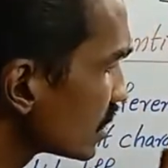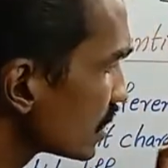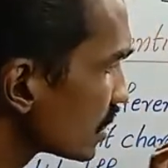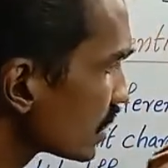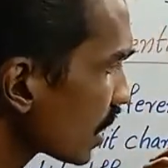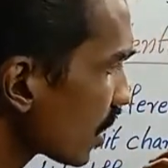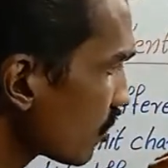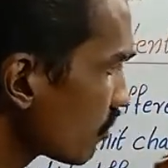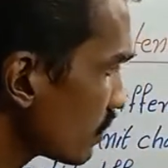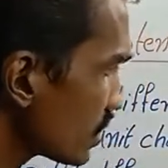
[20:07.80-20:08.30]

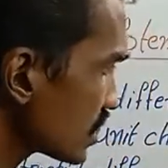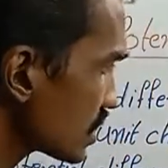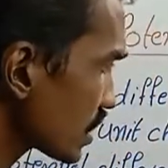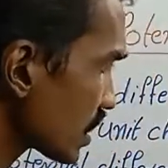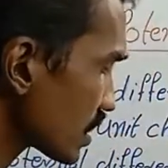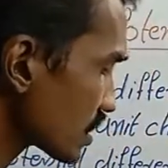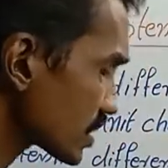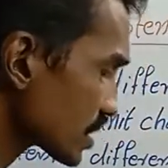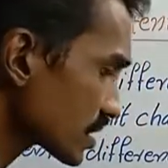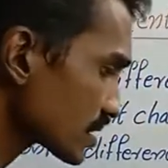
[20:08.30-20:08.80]
how much
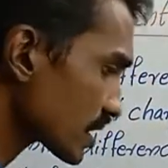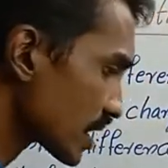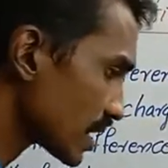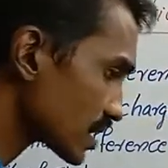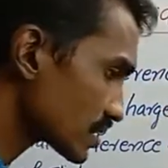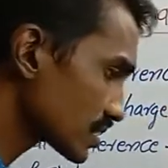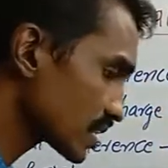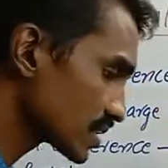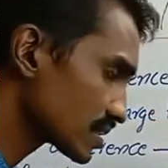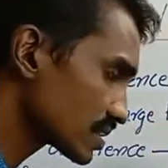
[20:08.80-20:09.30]
electric charge
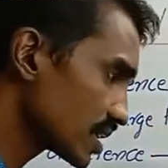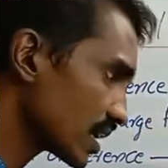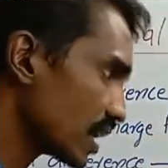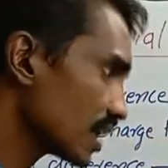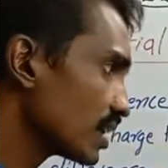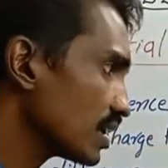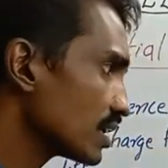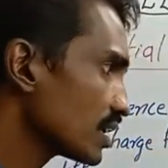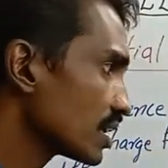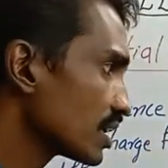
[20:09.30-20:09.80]
is
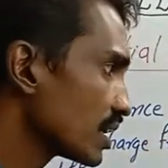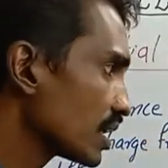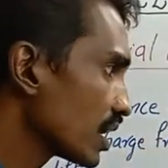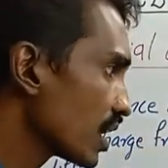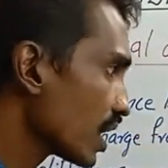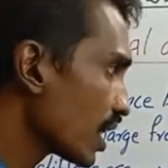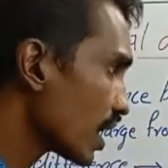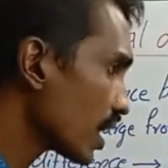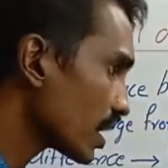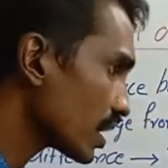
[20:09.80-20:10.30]
there,
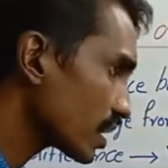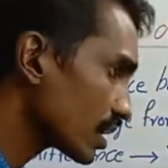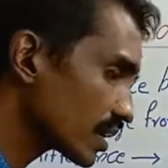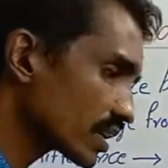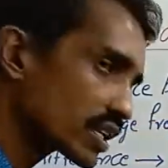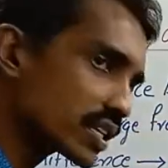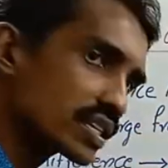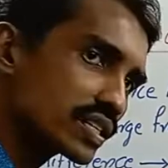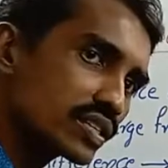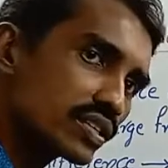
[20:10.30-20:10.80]

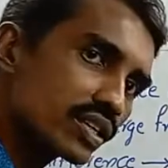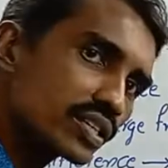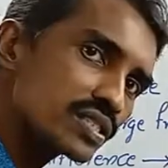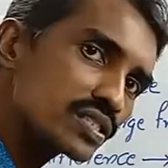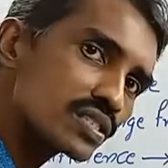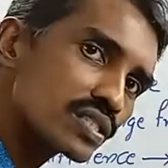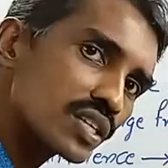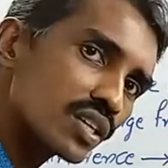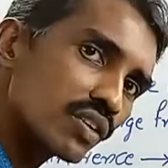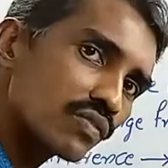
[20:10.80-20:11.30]

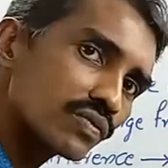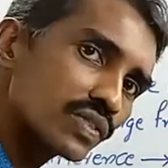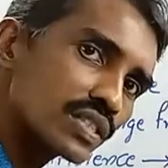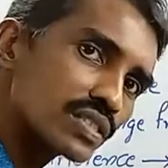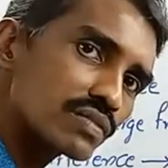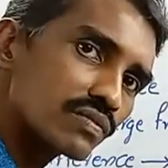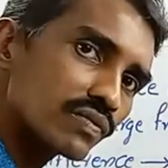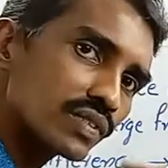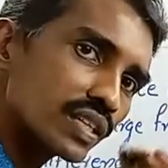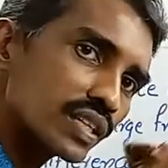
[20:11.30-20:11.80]
instead of
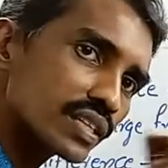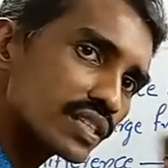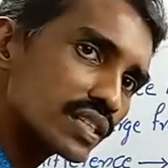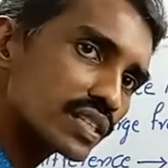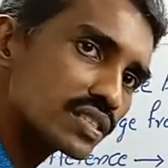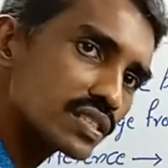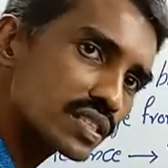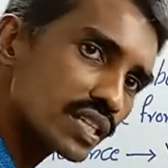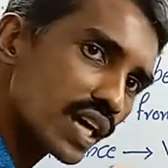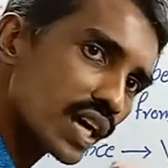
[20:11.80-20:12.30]
this
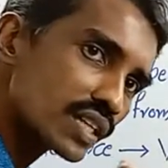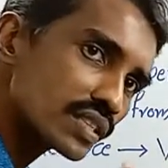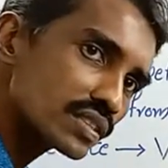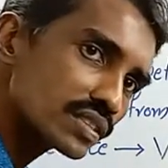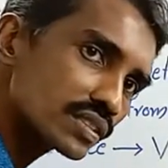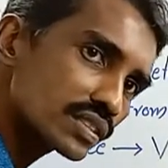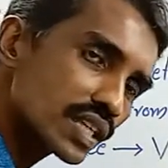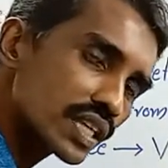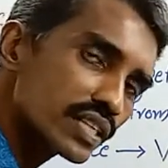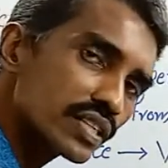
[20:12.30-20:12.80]
electric charge
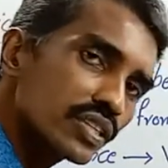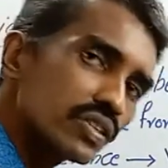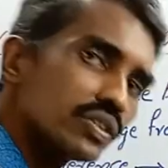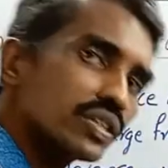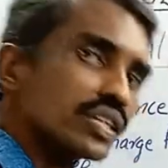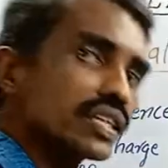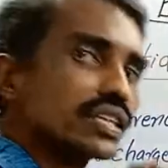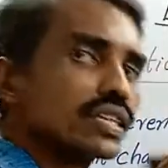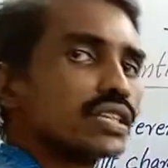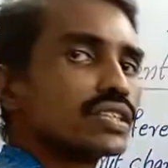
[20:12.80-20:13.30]
they
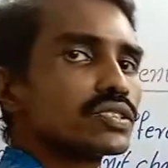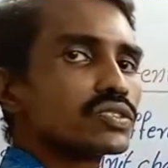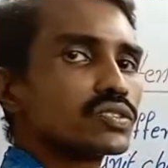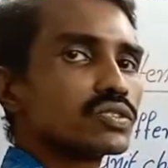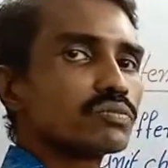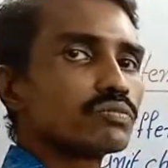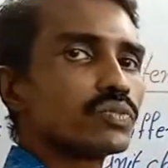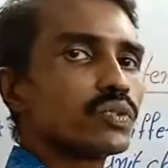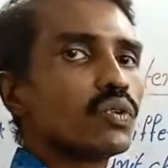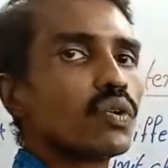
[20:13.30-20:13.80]
need to
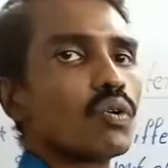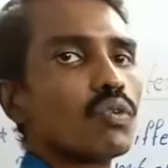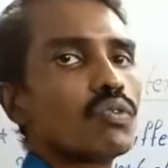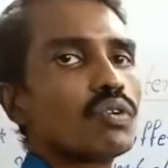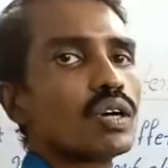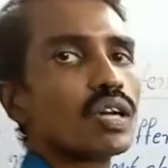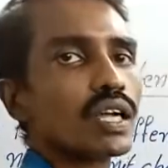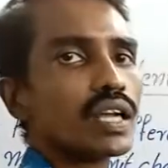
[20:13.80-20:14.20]
move,